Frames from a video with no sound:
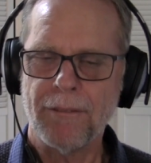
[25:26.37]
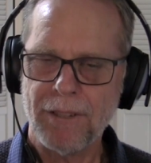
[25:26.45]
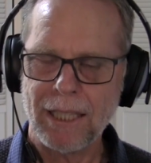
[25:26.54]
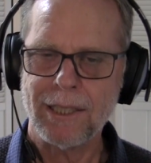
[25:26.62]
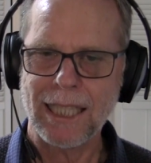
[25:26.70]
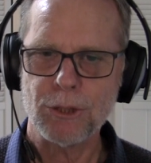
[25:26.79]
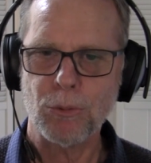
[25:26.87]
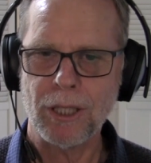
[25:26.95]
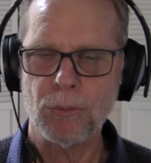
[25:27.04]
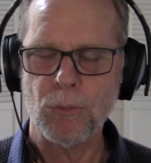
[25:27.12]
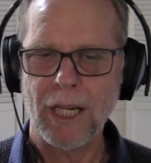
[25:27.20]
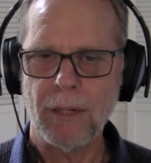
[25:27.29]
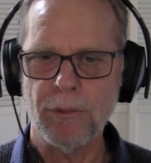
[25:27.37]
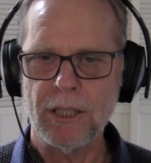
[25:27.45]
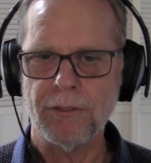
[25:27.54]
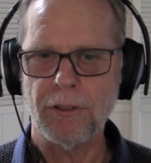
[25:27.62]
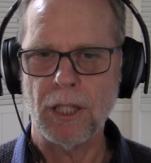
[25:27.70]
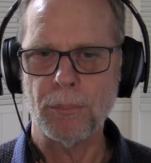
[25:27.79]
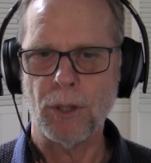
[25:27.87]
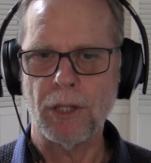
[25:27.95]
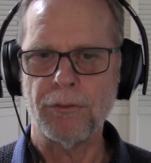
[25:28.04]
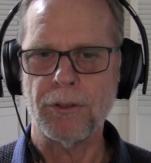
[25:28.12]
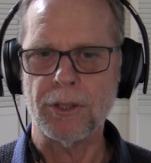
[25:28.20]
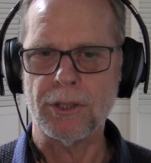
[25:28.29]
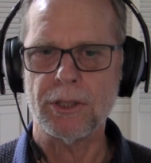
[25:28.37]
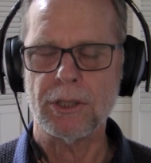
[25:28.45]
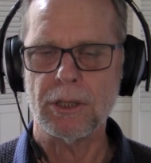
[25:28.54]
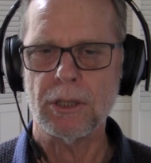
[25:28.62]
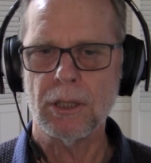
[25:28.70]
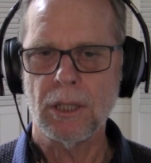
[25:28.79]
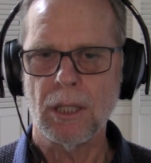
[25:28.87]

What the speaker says: In fact, that's one way we define mindfulness.